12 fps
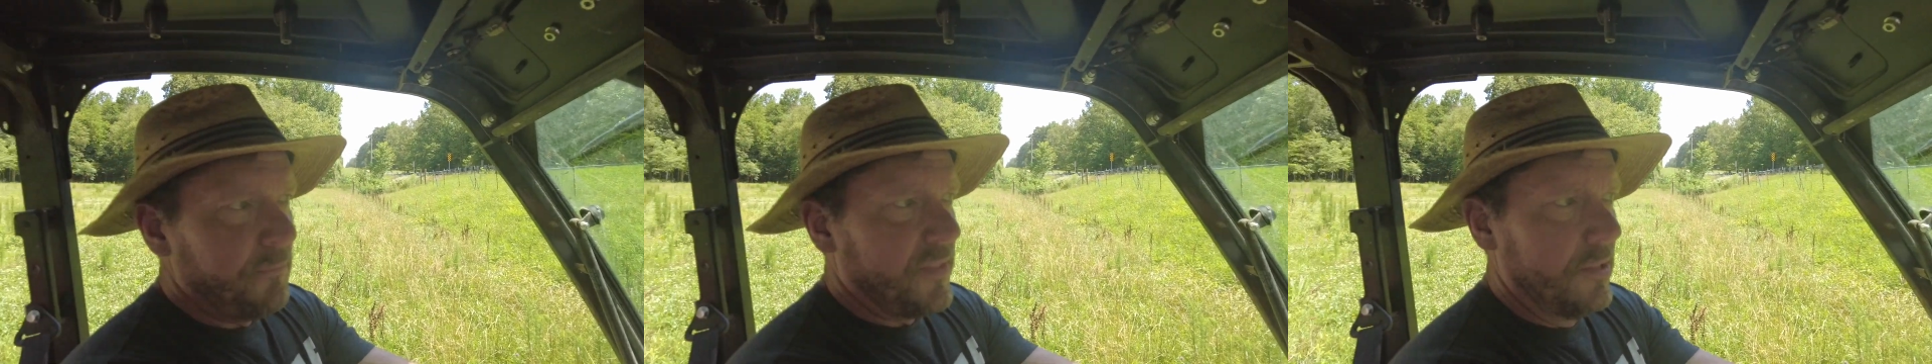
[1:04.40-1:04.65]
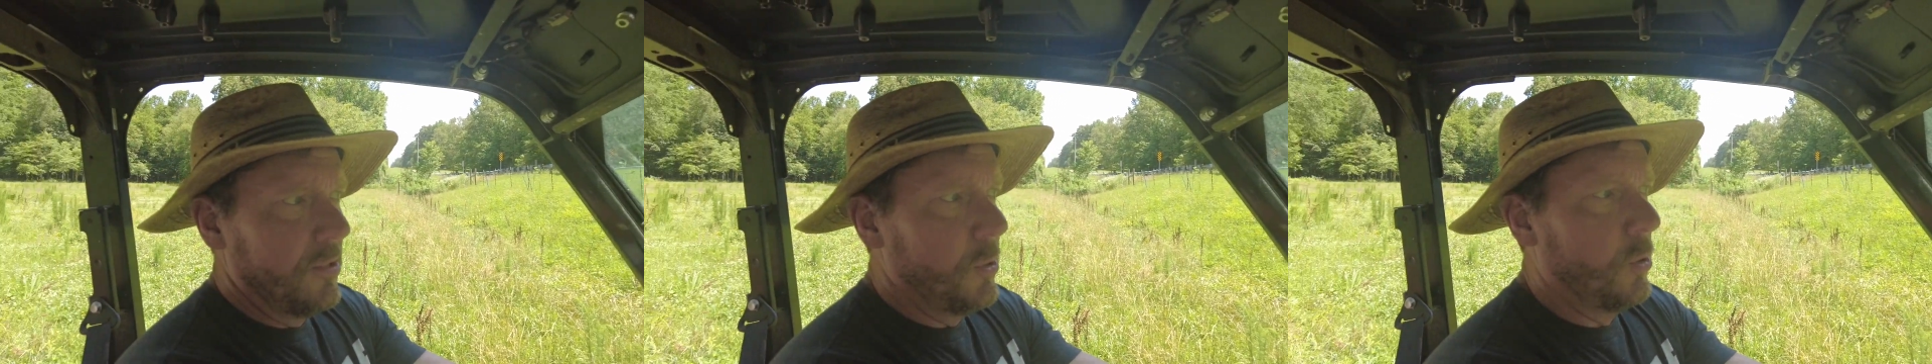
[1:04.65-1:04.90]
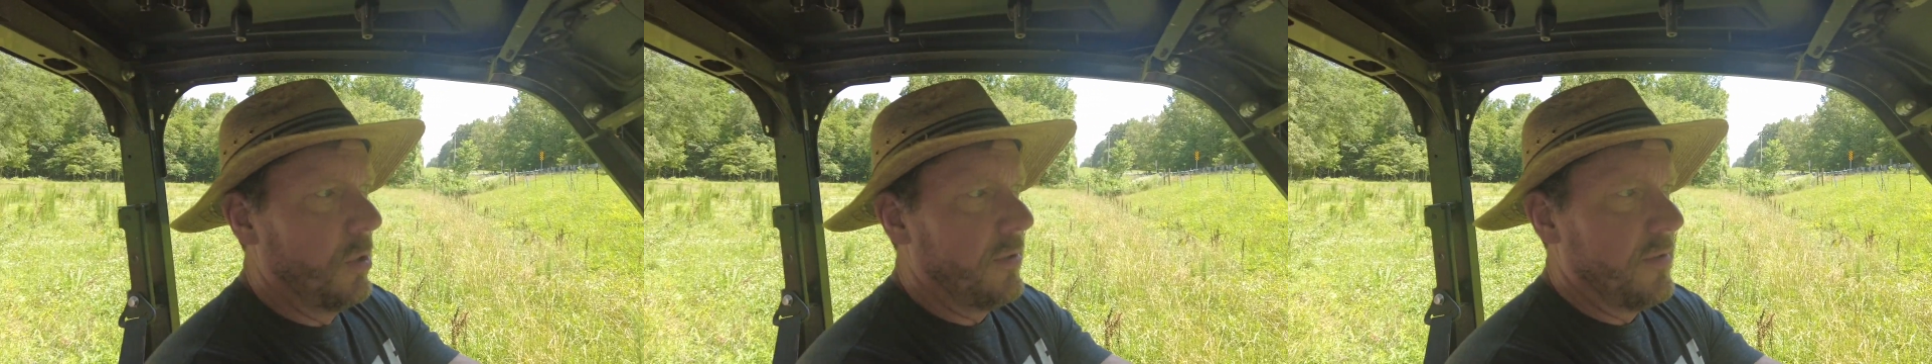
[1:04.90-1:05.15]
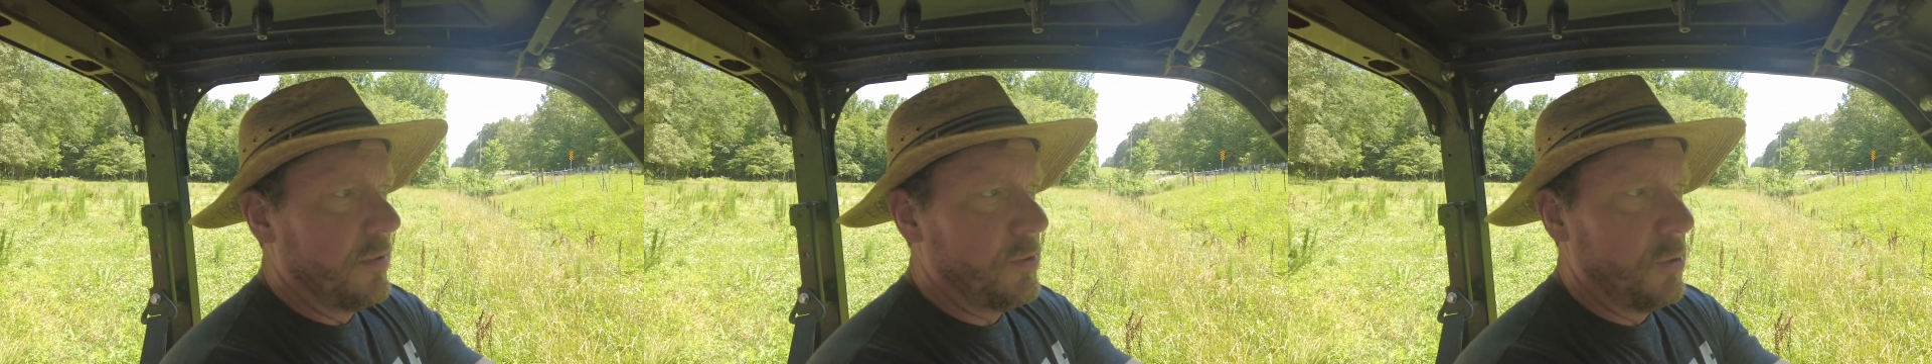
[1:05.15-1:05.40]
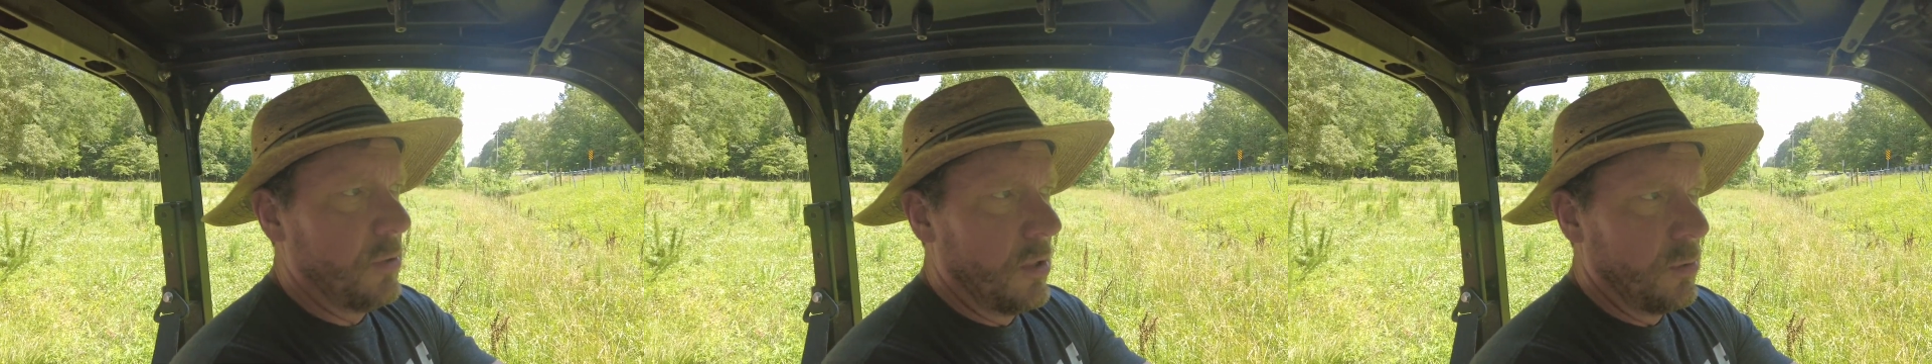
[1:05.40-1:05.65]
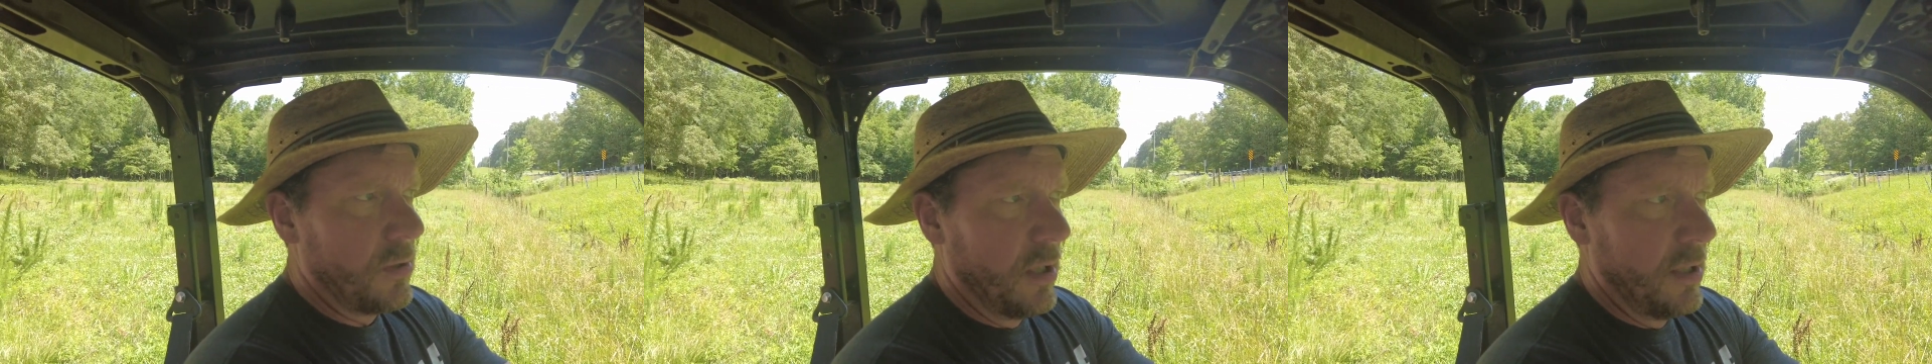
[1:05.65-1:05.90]
Literally, the
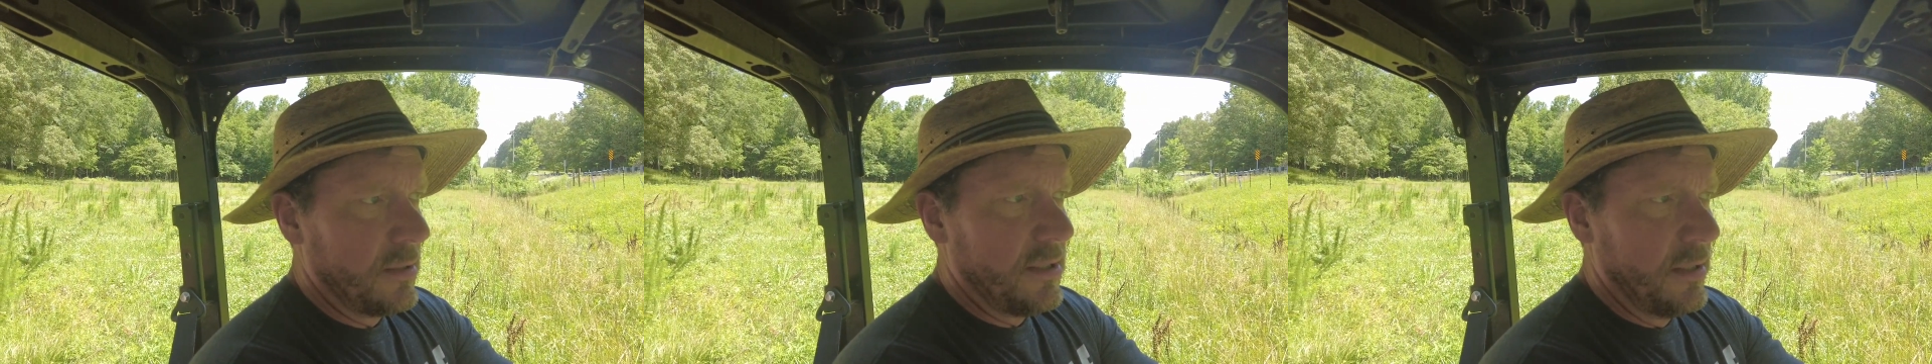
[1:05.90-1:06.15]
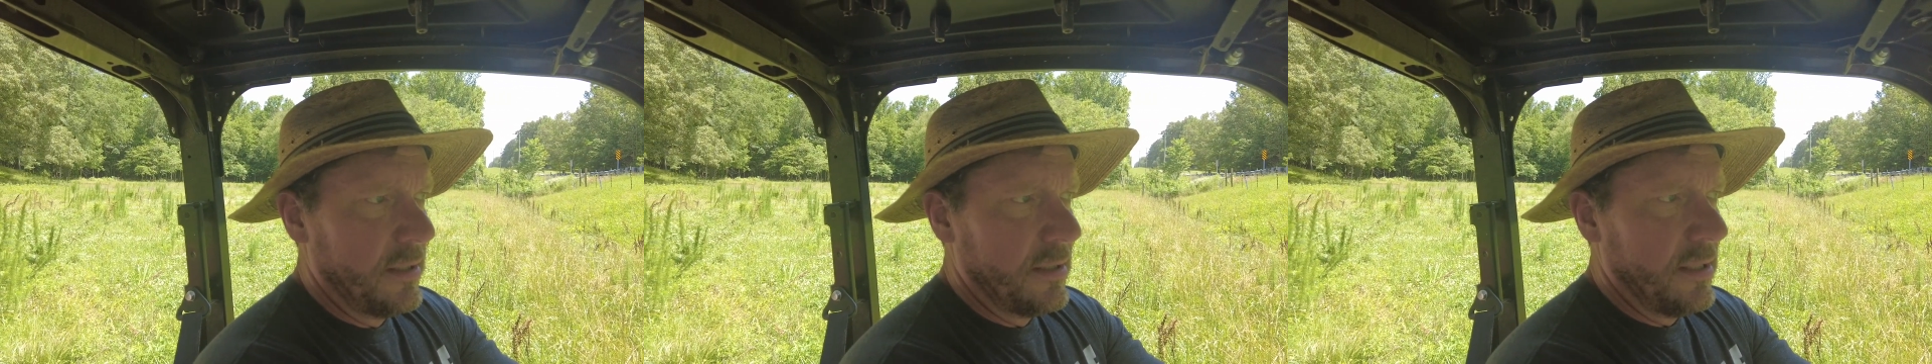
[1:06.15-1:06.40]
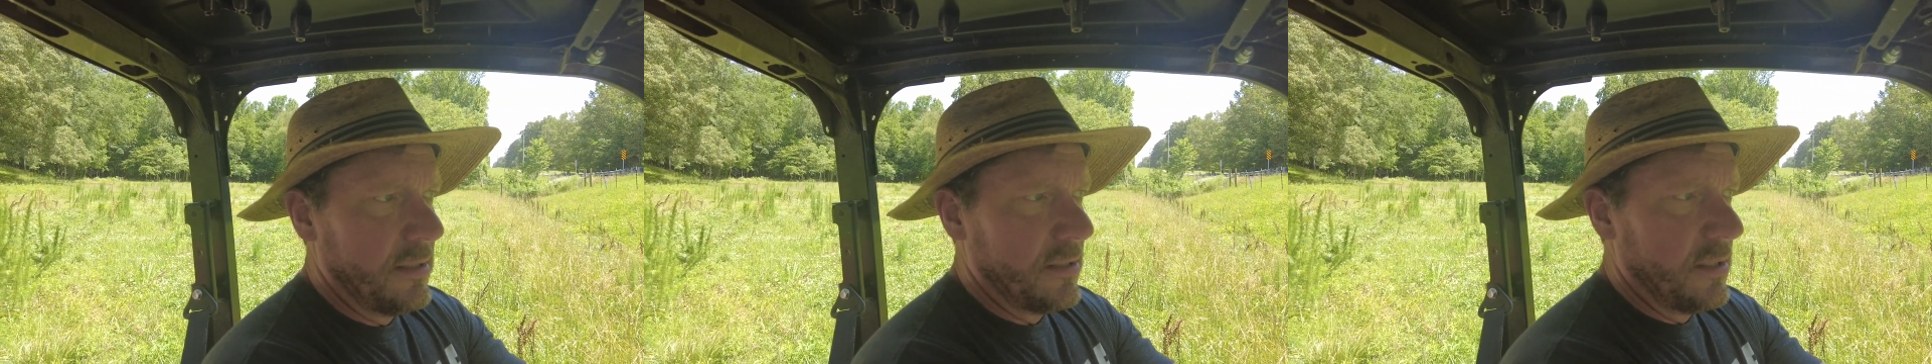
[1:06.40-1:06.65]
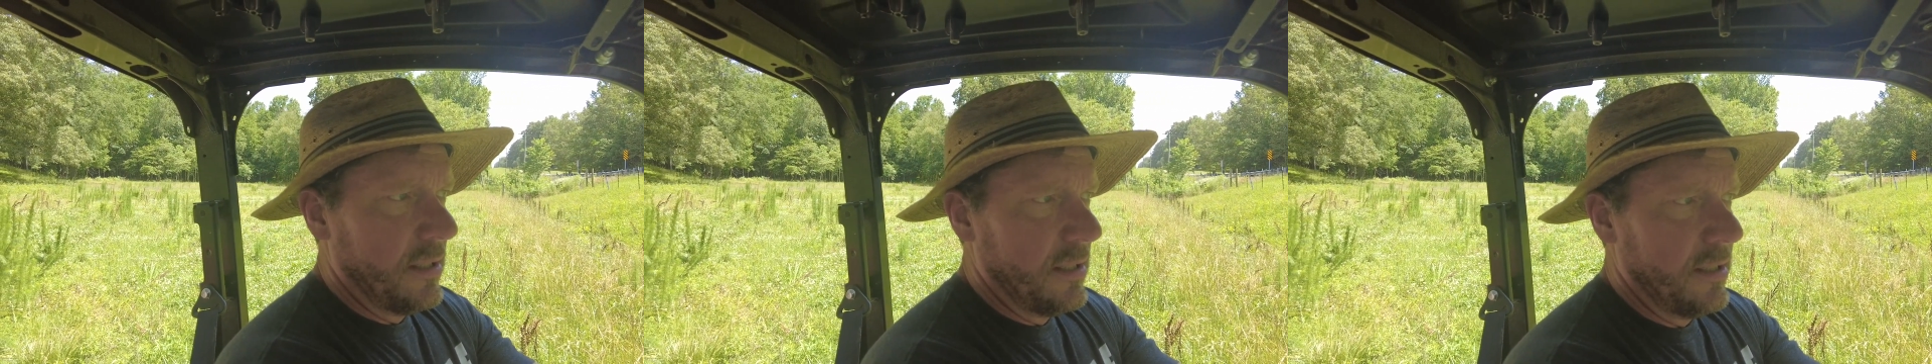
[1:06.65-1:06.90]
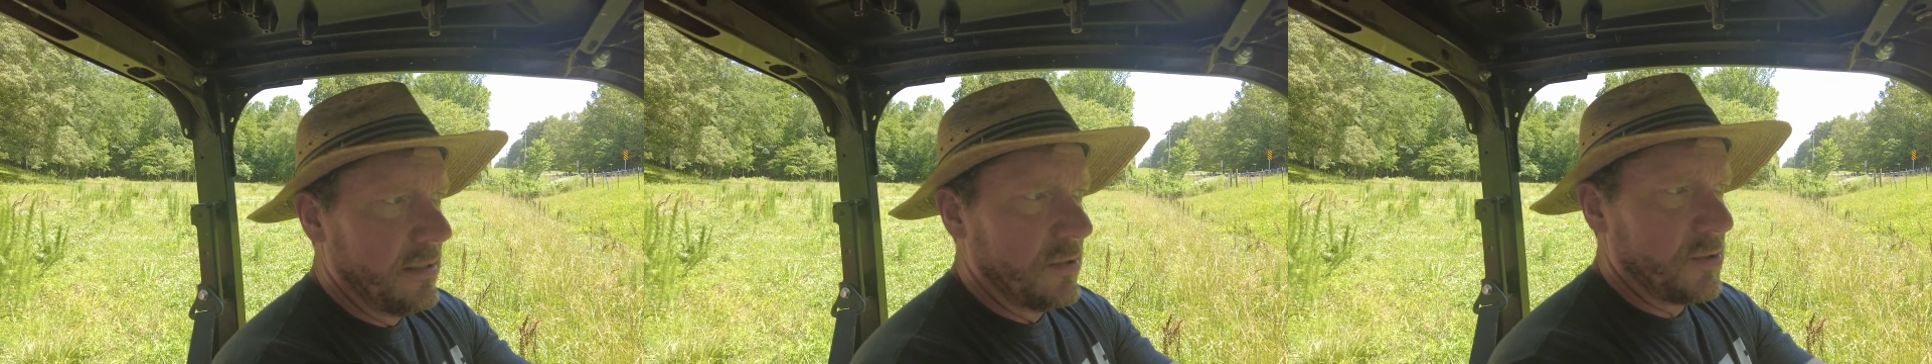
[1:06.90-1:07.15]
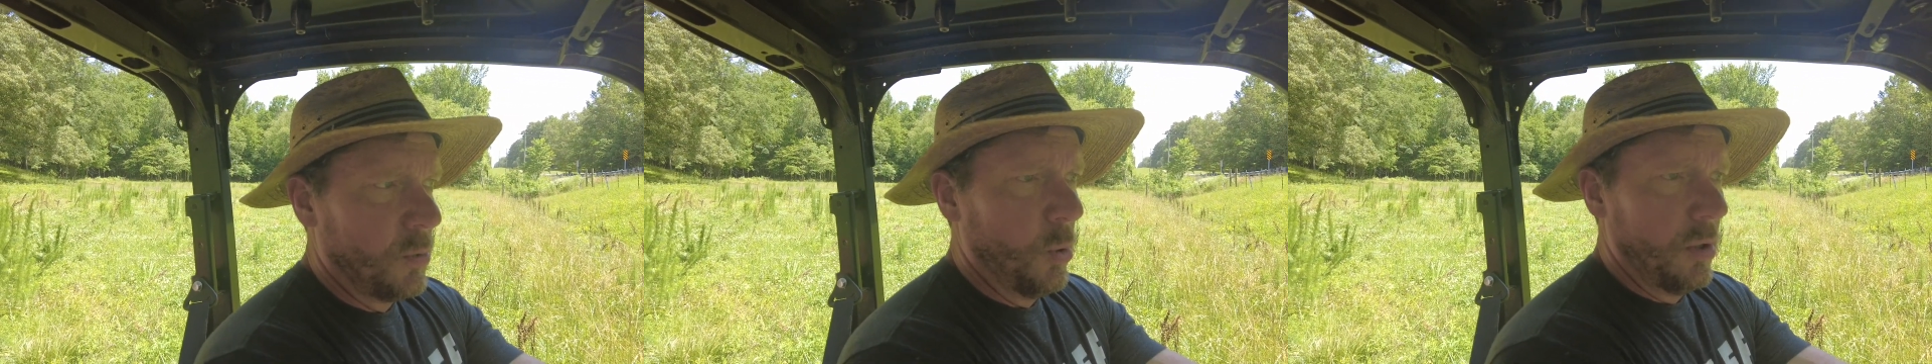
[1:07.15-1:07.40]
jugulone content in
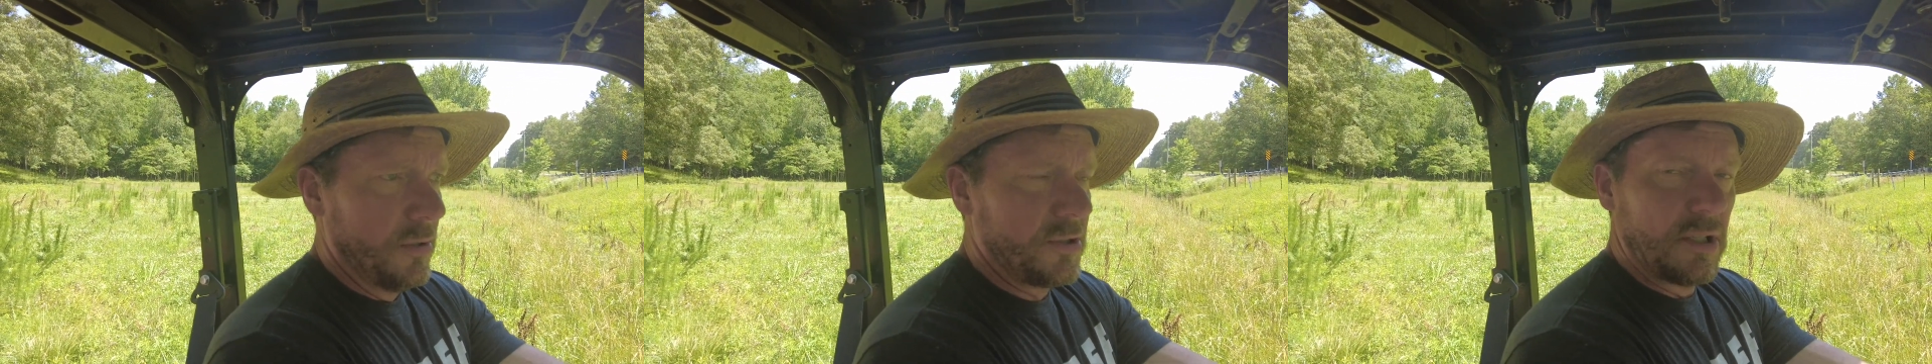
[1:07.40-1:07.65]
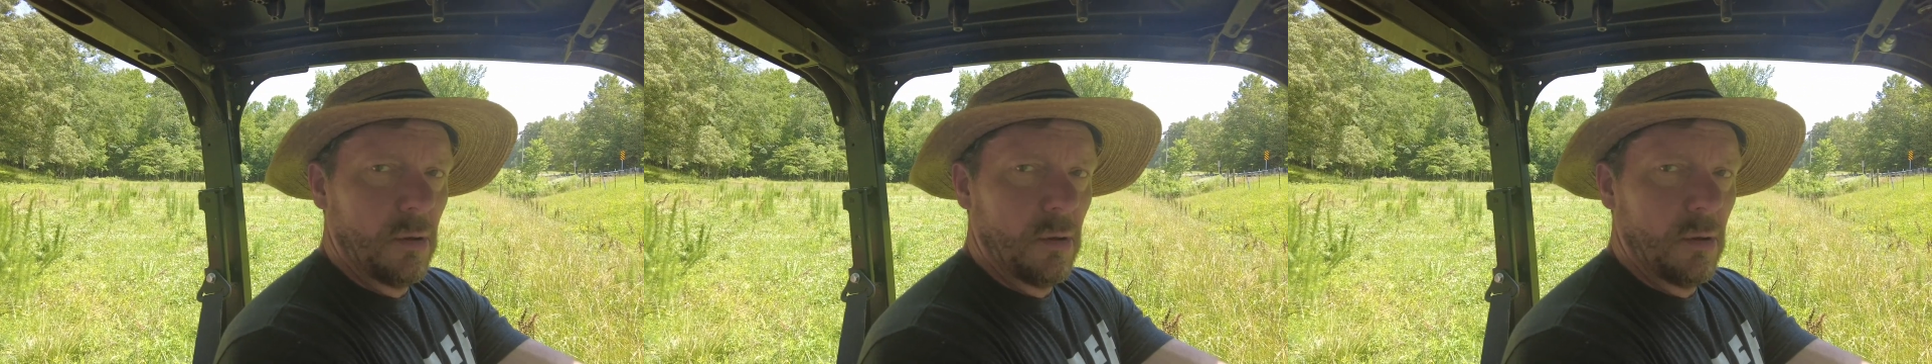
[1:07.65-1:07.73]
the soil is